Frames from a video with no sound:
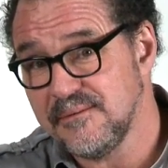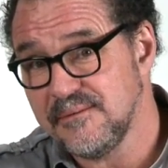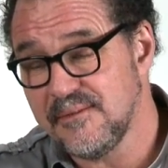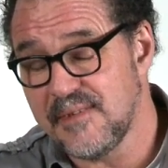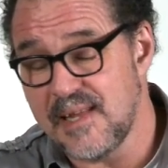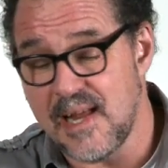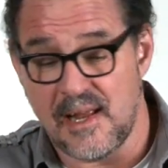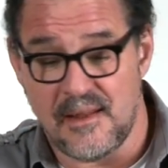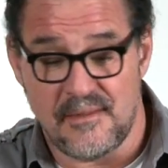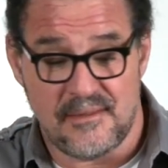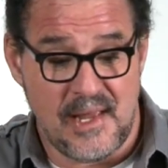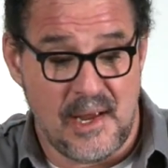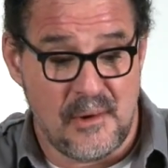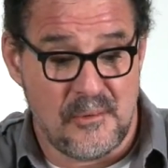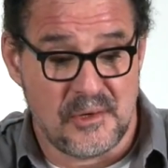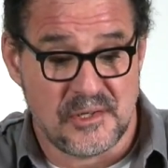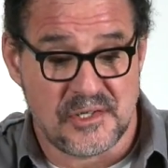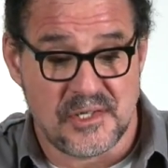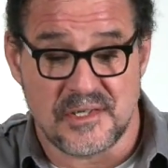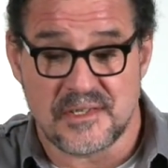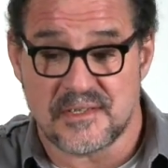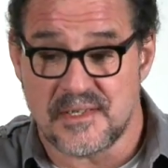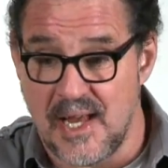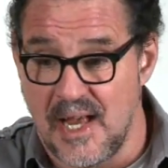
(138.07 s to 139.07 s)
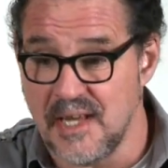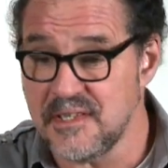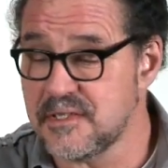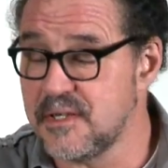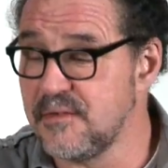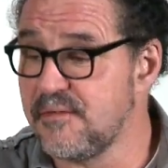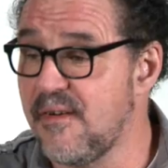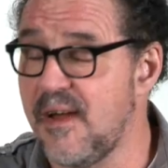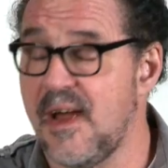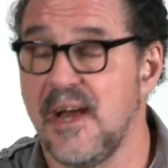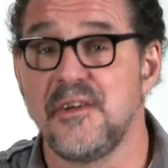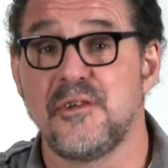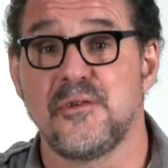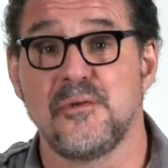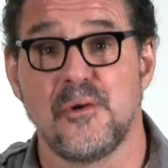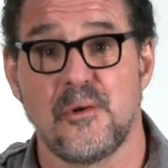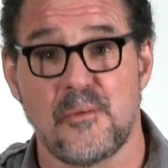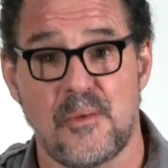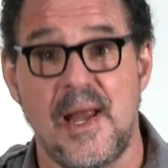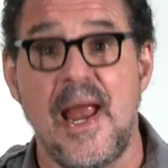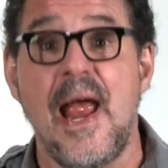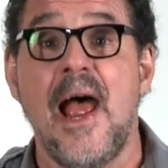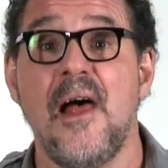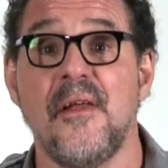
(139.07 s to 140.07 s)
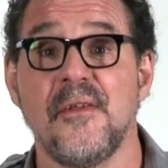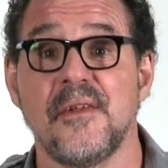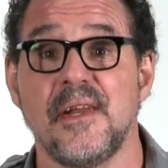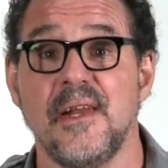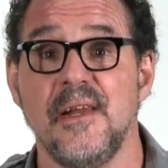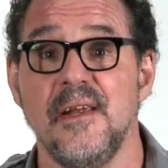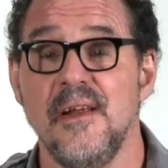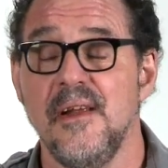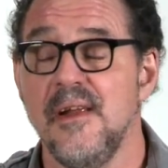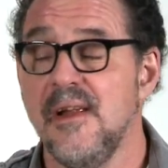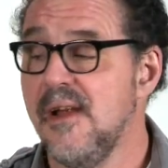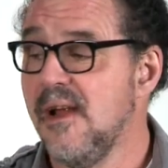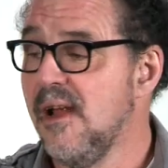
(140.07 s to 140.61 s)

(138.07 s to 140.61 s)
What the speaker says: They were just testifying to a reality.